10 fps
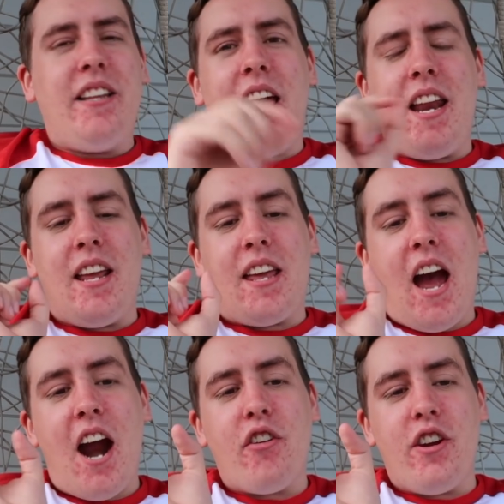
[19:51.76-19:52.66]
And then
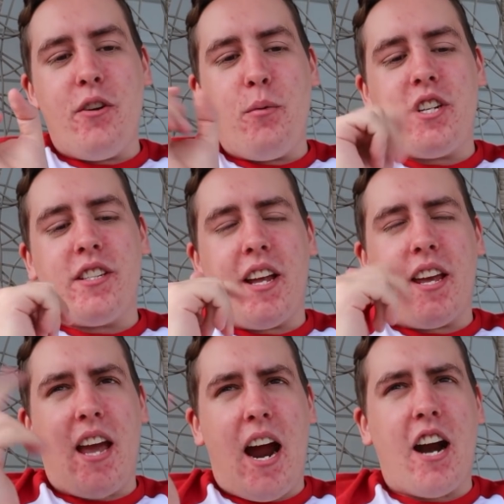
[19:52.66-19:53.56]
Karen, which is
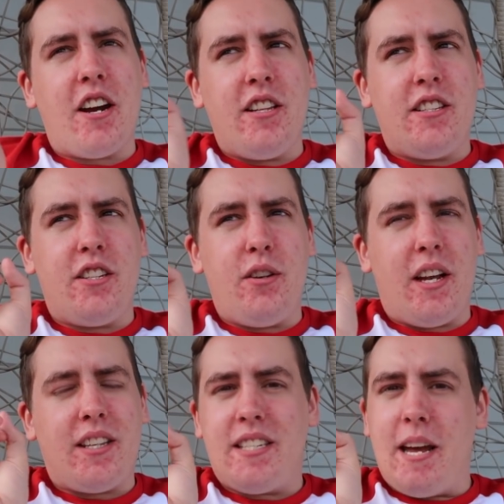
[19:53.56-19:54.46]
like Karen's new
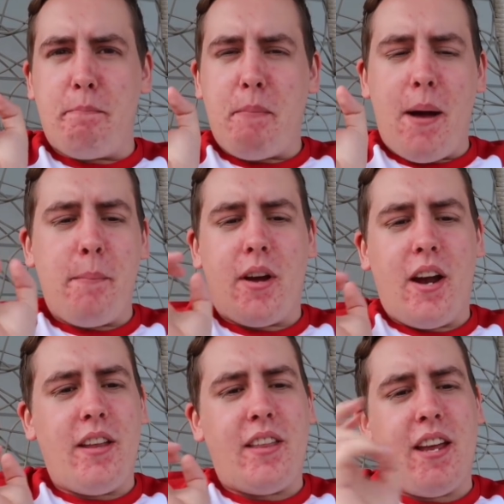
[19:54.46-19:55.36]
like stepmom
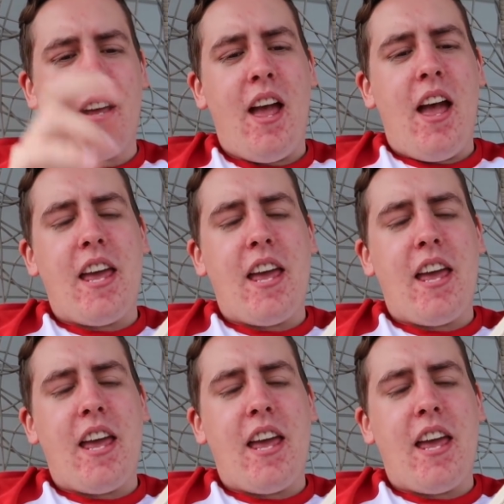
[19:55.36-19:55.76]
kind of thing,